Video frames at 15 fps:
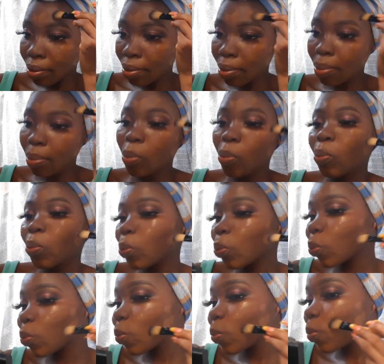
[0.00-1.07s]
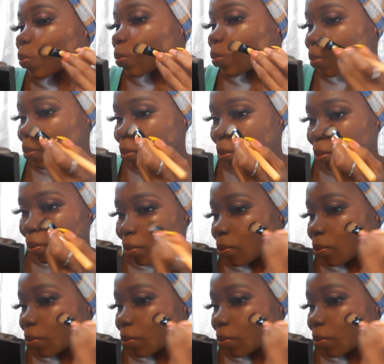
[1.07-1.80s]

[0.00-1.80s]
The secret is blending.